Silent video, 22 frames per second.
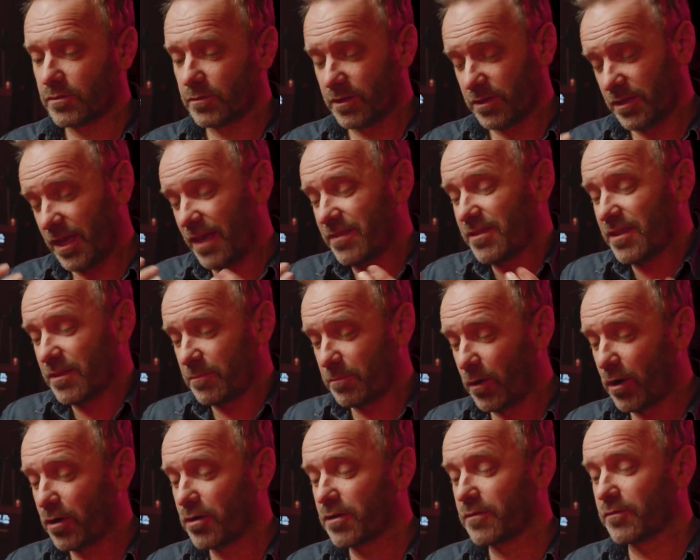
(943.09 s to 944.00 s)
because I
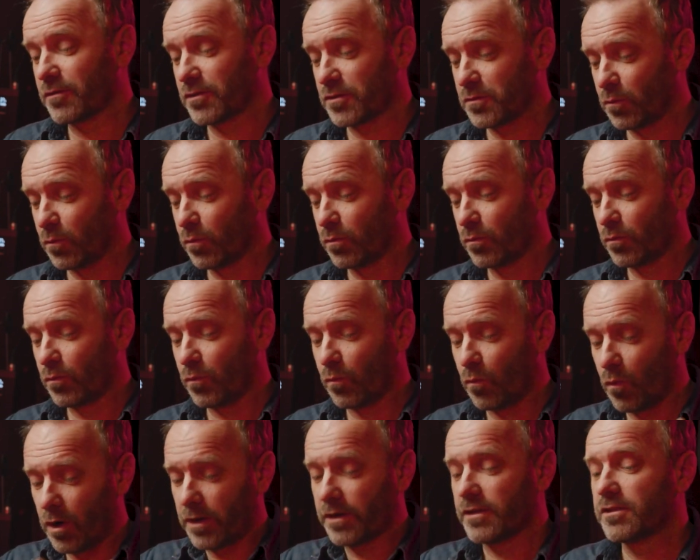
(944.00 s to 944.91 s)
think part of us
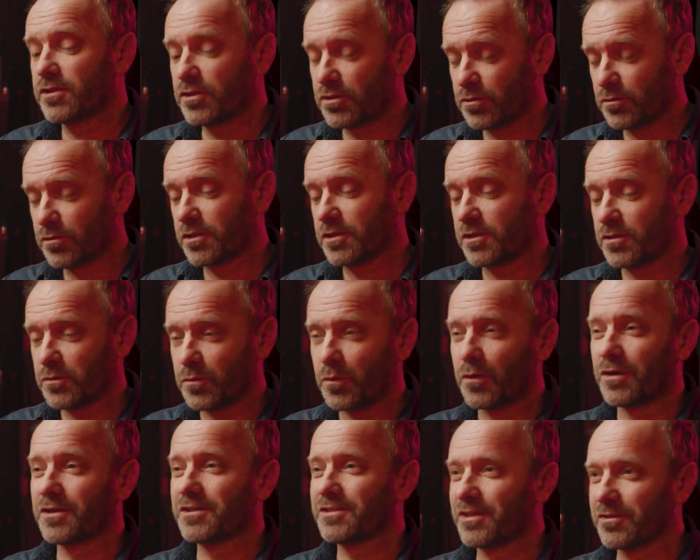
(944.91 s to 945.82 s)
wanted to do this because
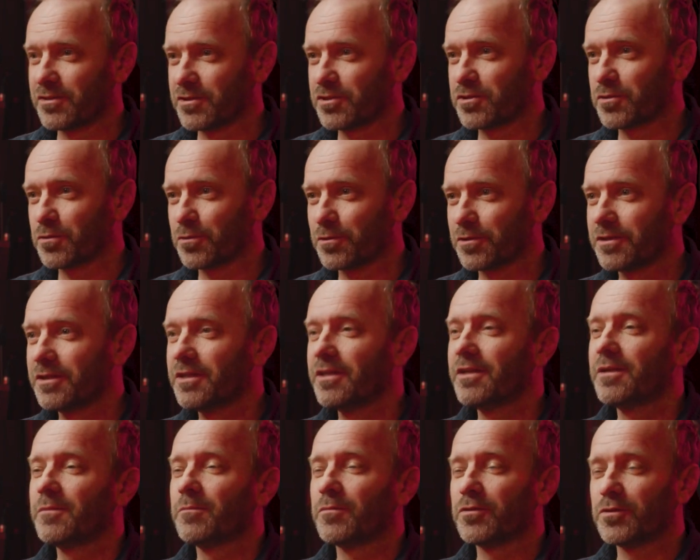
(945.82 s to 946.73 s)
we wanted to tell the story,
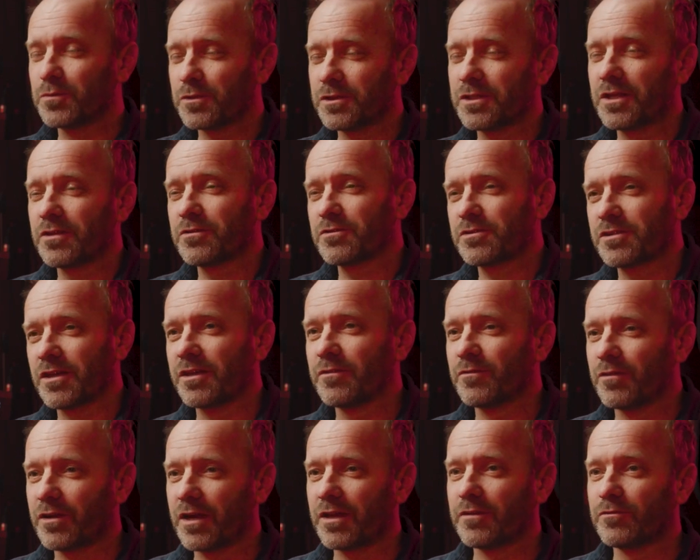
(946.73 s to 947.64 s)
but there was another
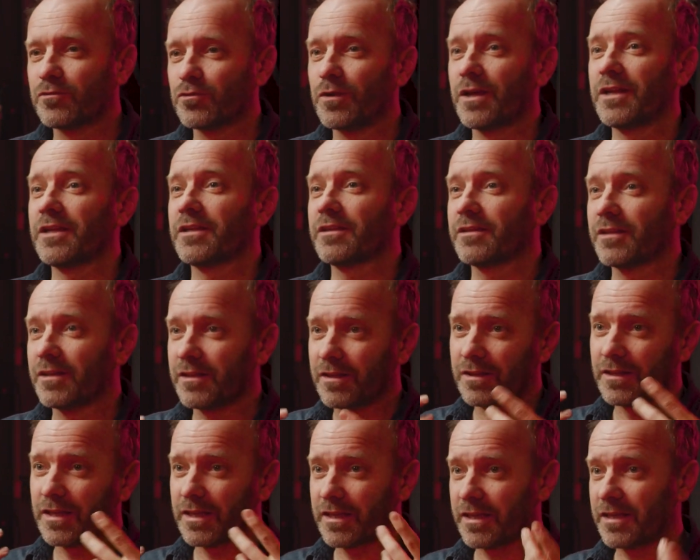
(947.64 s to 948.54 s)
side of kind of dreading
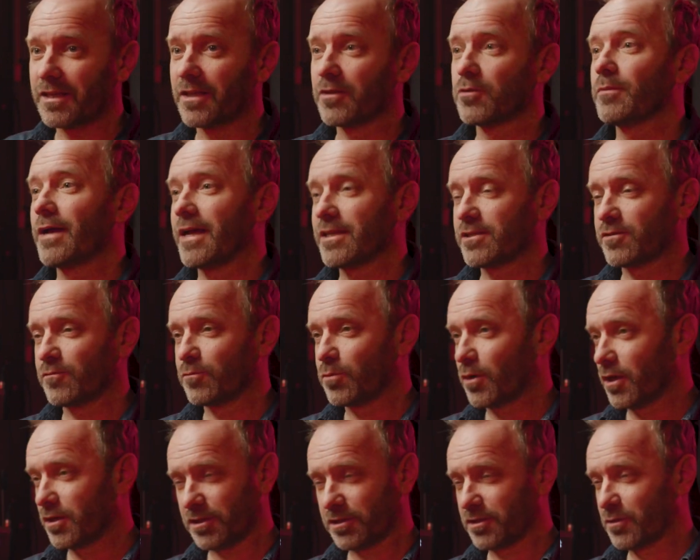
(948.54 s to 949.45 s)
like another massive
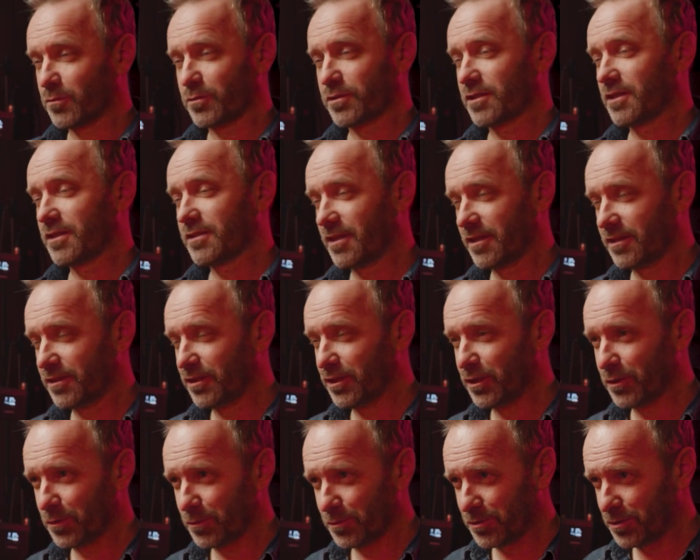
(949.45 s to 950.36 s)
project that was going to take
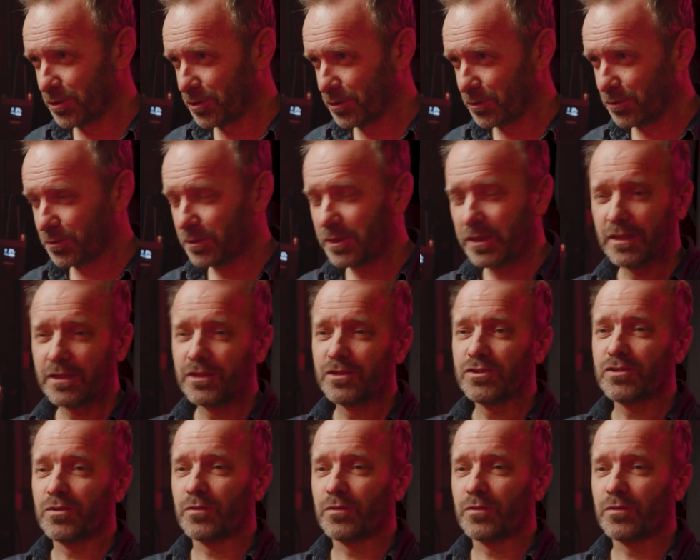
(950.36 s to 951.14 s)
years to do.